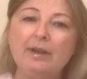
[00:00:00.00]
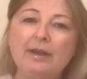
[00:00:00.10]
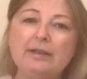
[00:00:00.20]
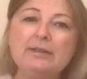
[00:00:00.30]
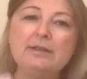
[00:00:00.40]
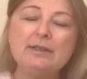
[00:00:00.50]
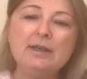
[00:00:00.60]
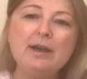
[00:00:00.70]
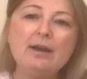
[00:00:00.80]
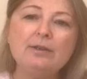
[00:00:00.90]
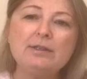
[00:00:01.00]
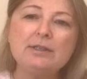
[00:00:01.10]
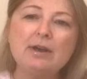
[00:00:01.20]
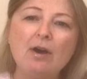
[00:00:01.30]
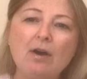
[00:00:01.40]
And see how this
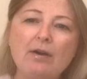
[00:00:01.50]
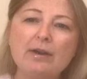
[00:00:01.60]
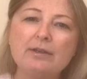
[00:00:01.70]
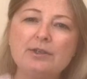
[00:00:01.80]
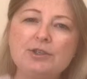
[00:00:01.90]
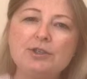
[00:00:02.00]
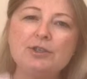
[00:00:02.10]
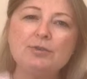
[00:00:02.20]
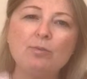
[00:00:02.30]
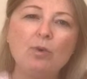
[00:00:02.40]
current just